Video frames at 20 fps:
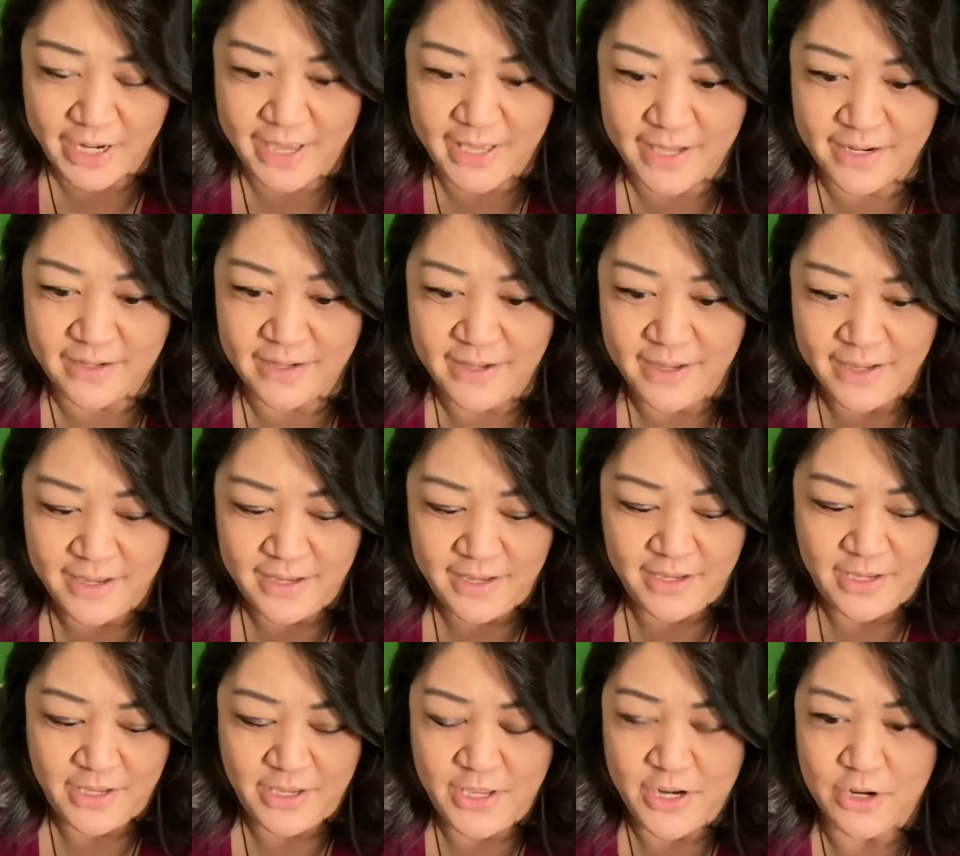And
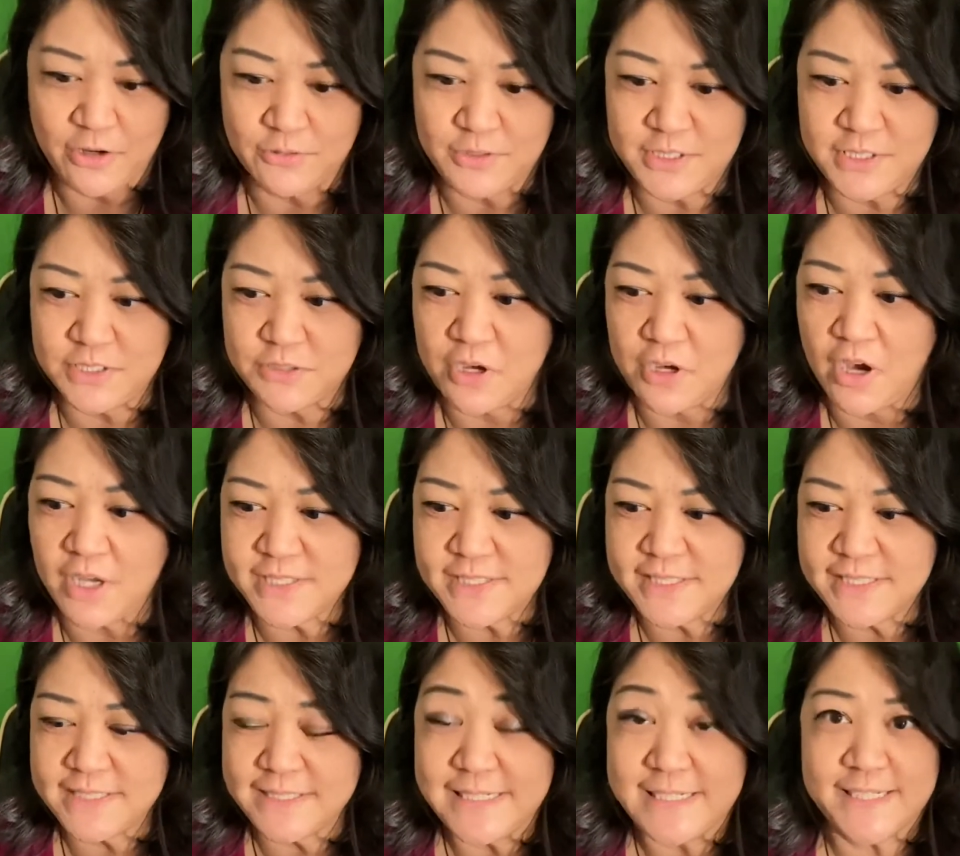to
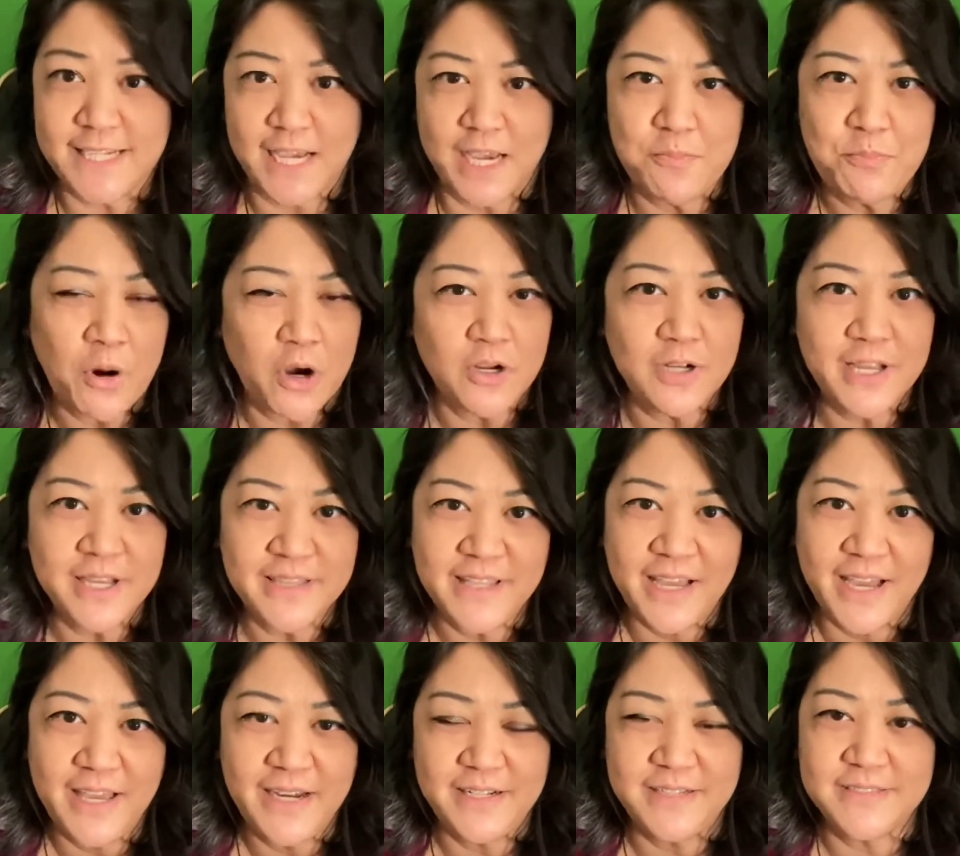constantly sidebar like
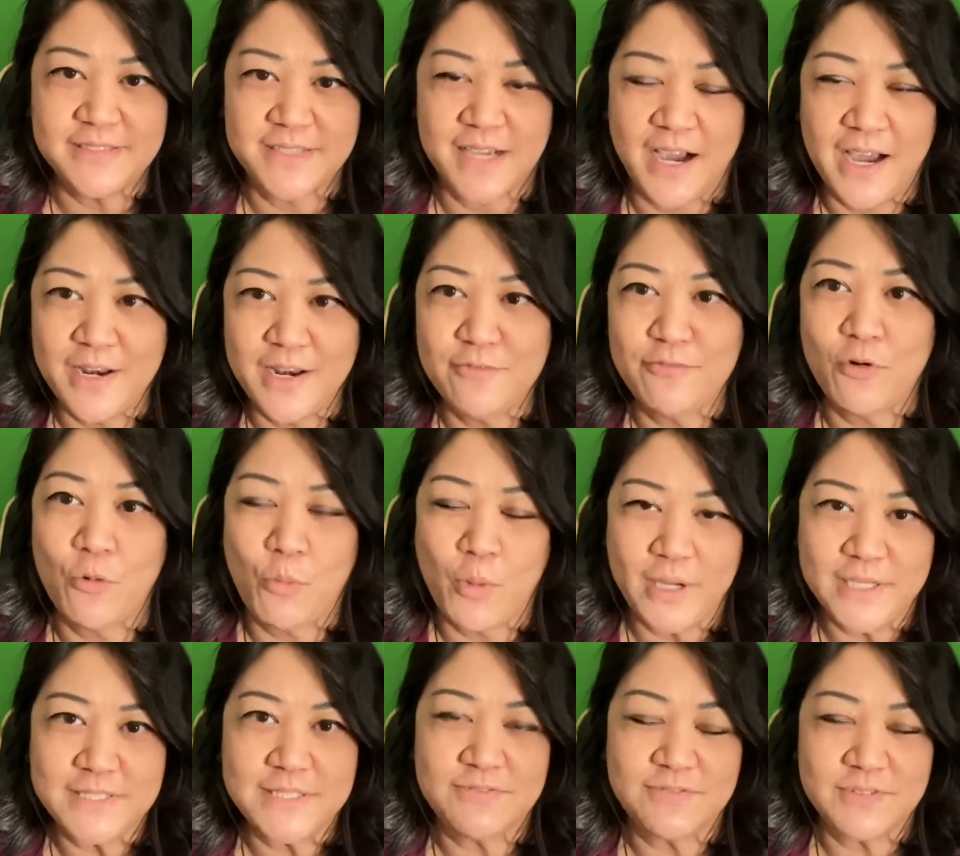that is kind of a
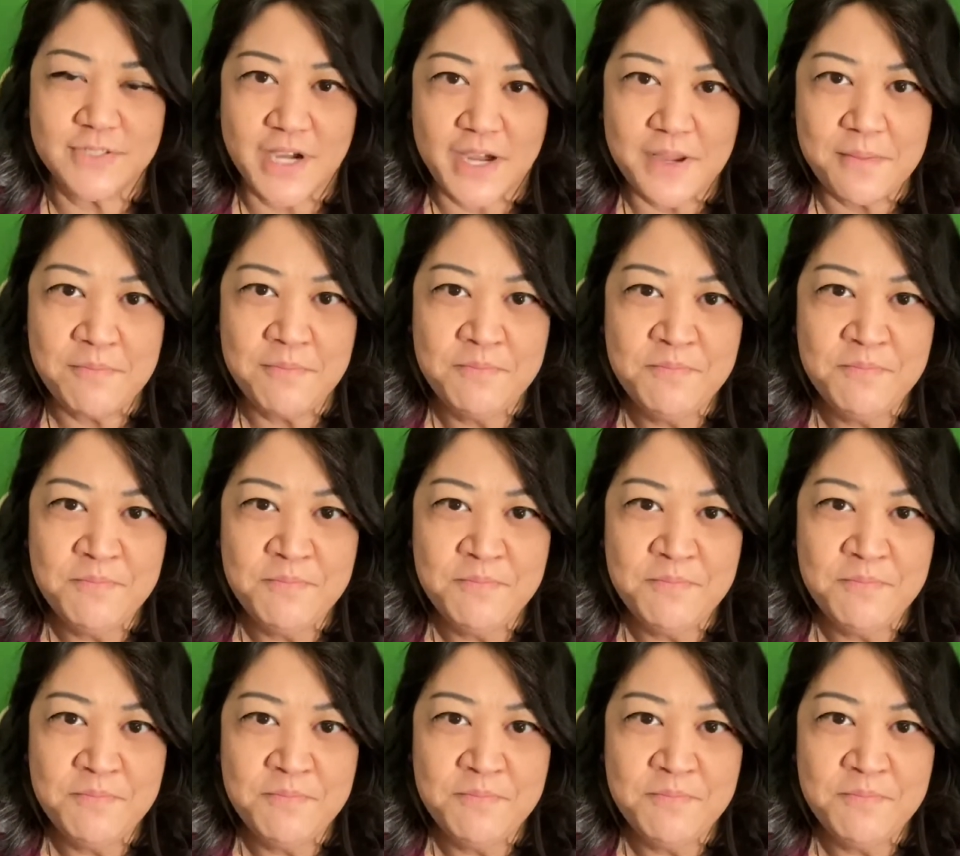waste of time.